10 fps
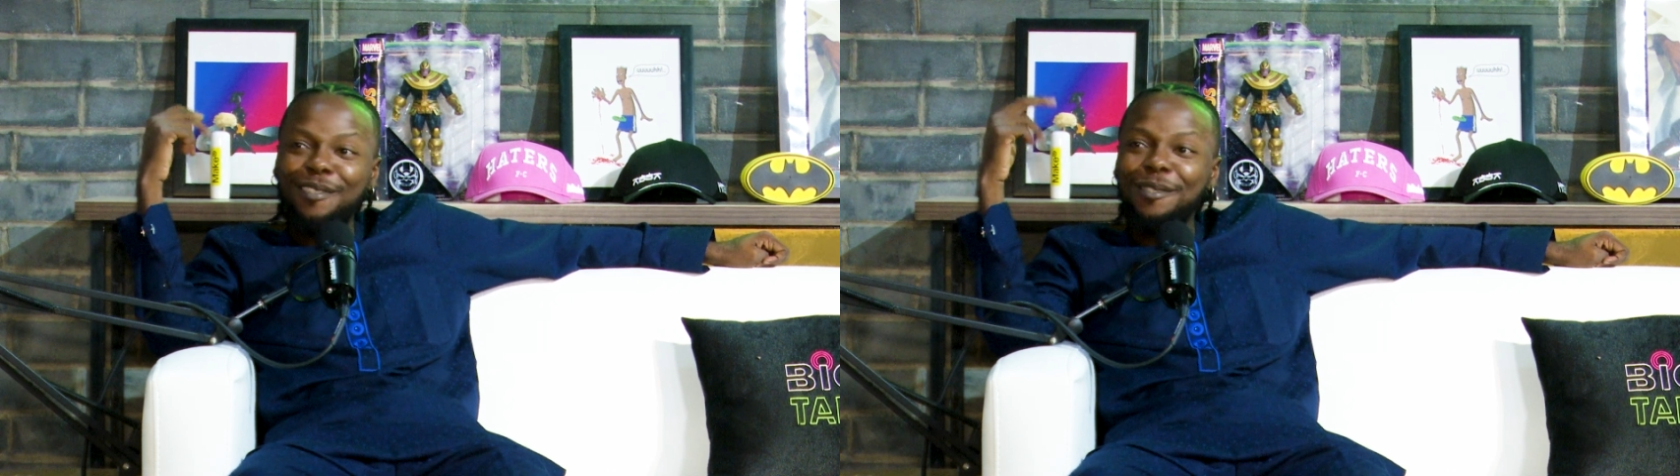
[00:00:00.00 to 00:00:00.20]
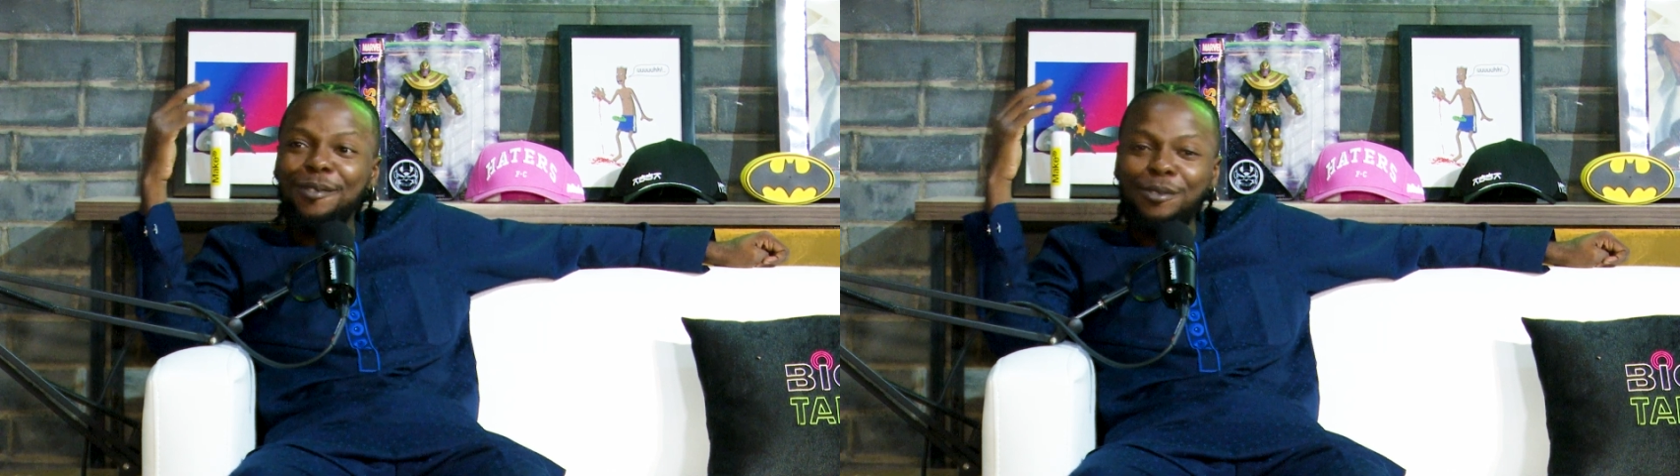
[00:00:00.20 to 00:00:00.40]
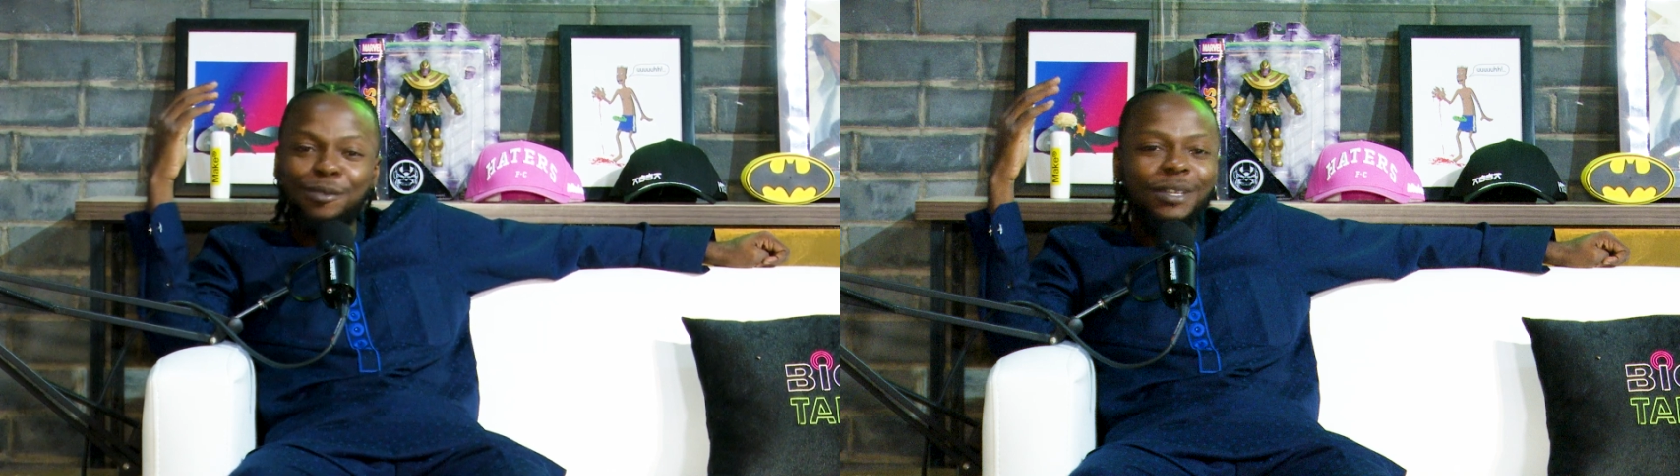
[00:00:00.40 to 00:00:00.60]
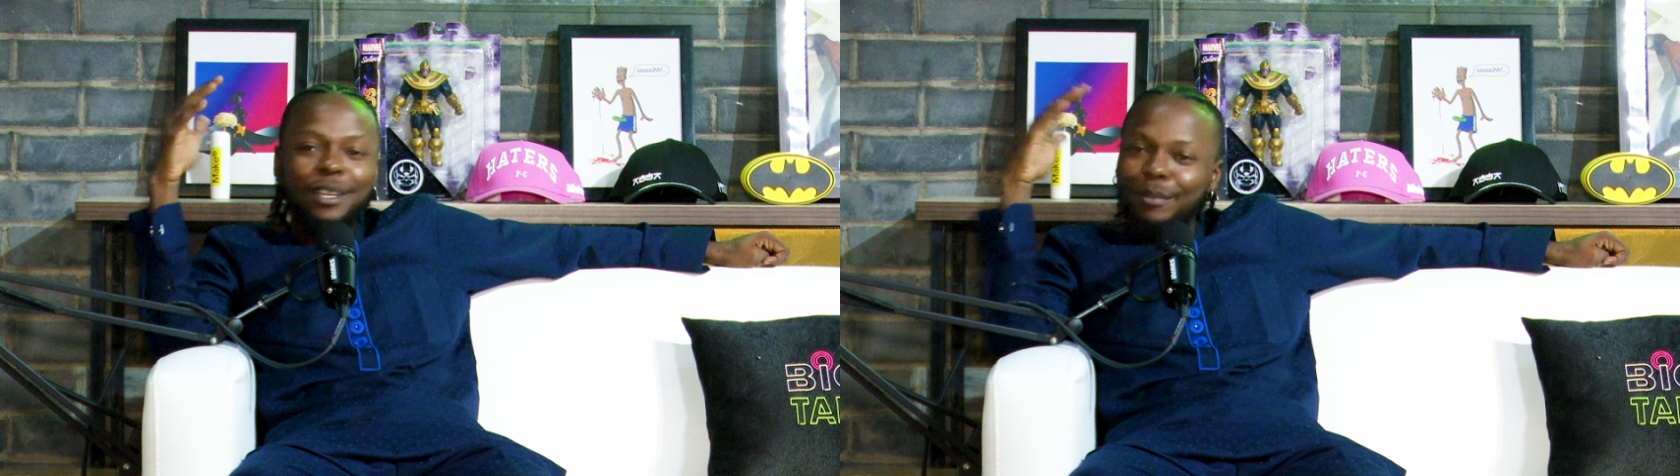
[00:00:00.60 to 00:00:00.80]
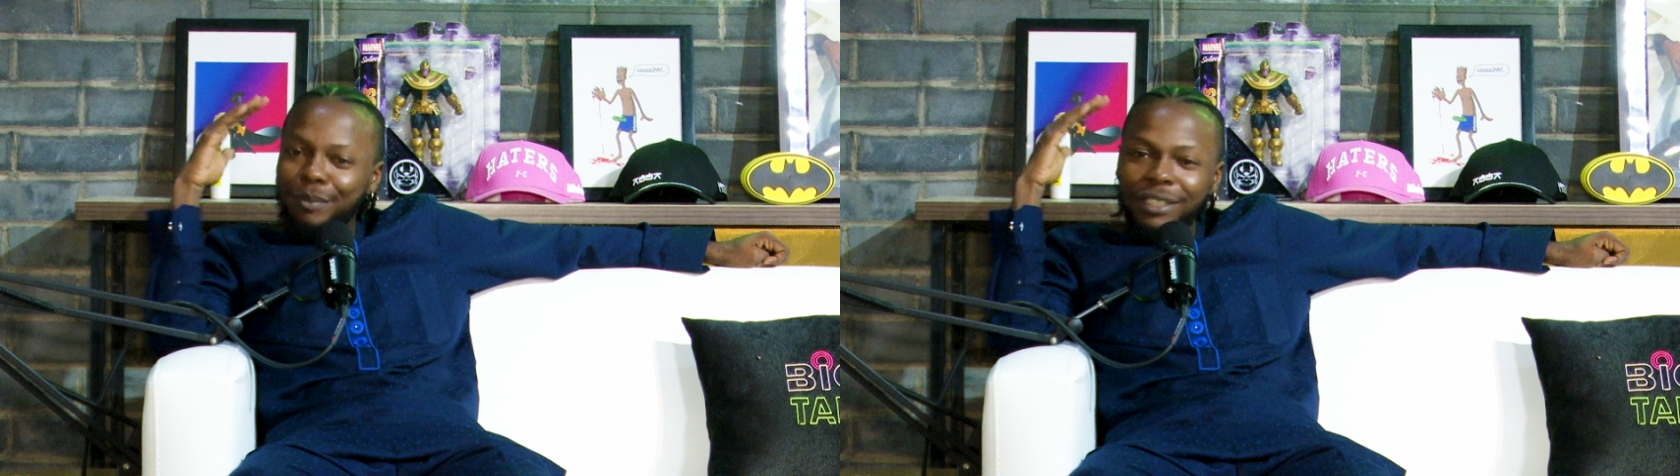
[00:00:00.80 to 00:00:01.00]
So
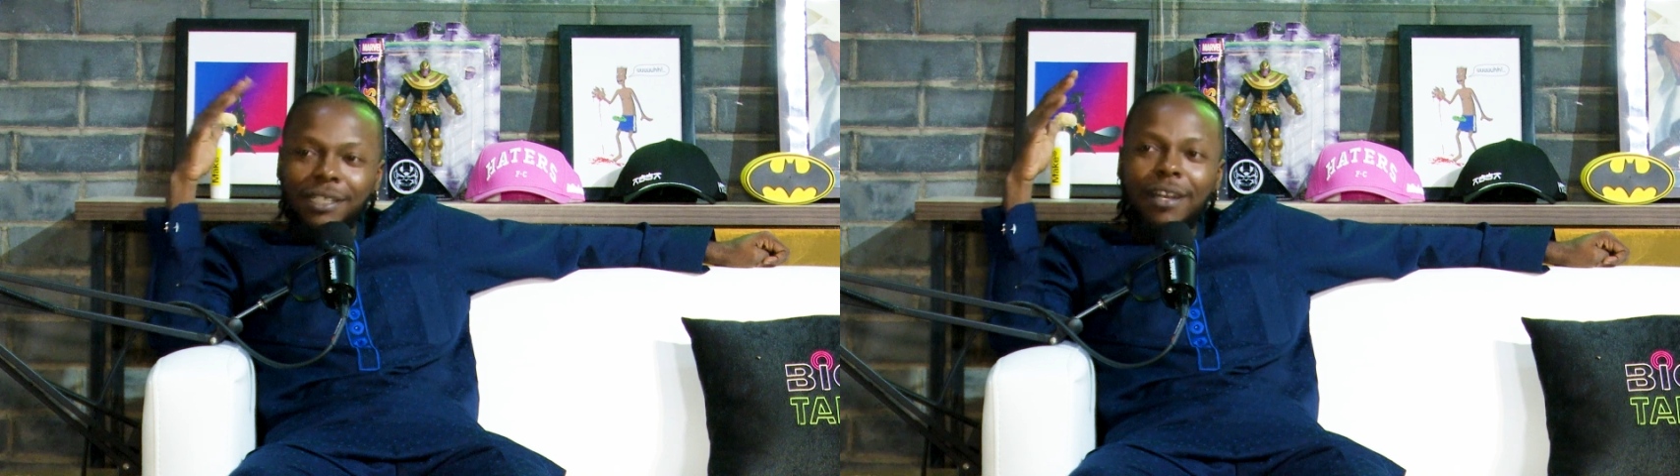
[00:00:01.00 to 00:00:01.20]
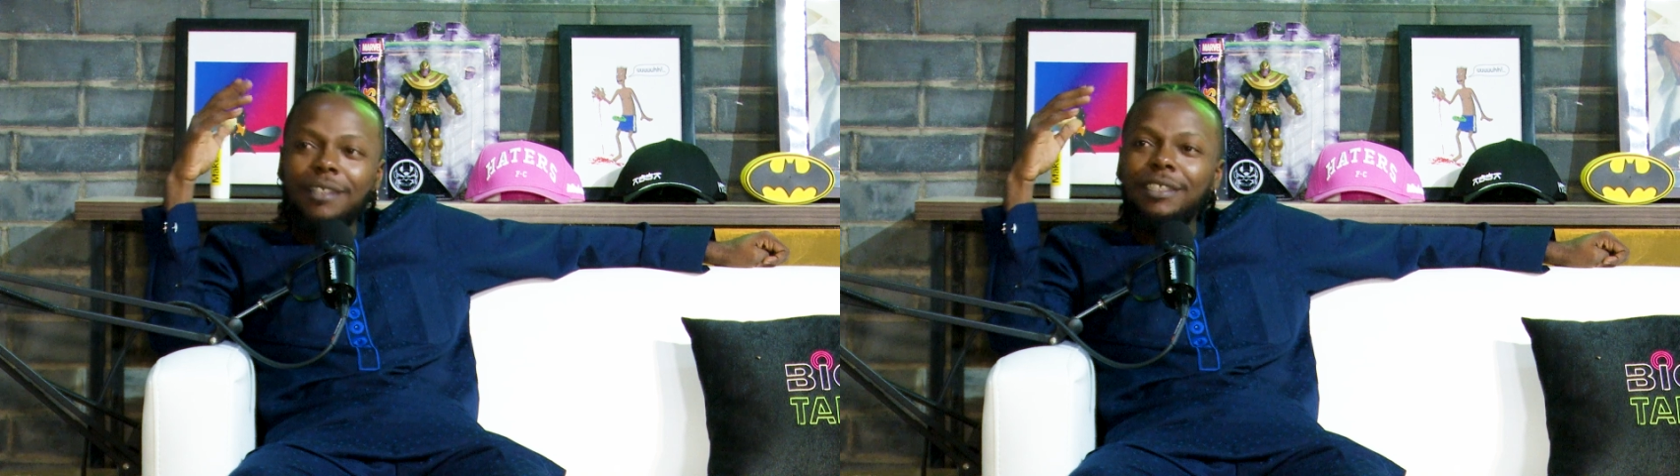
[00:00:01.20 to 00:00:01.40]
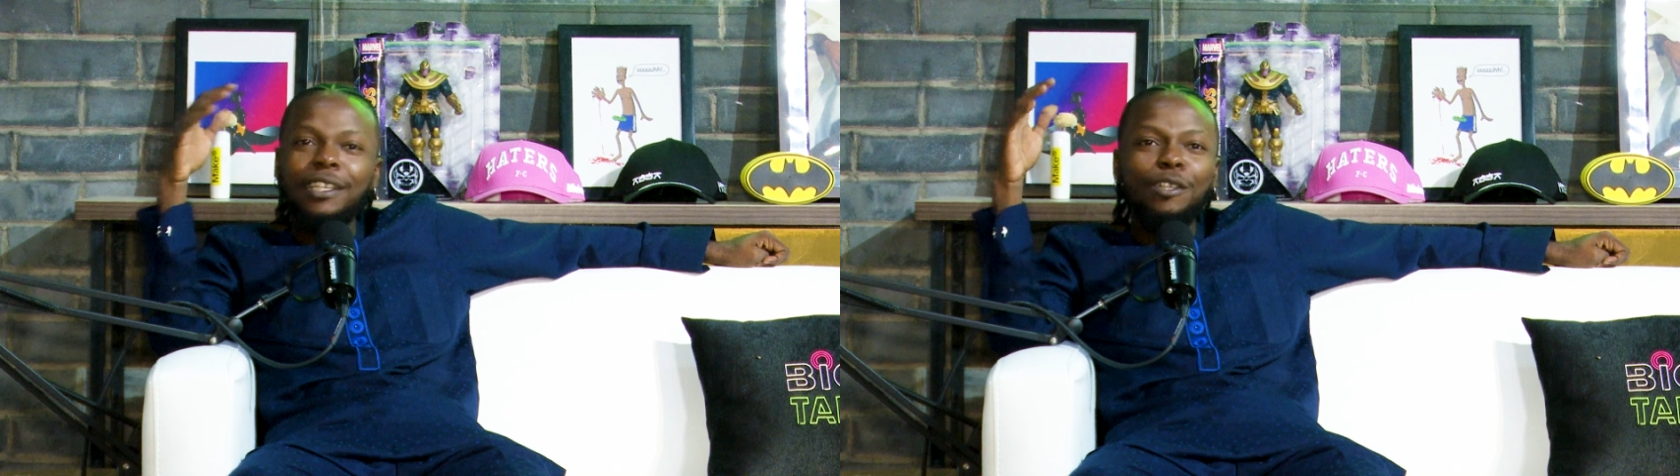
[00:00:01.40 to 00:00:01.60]
big shout out to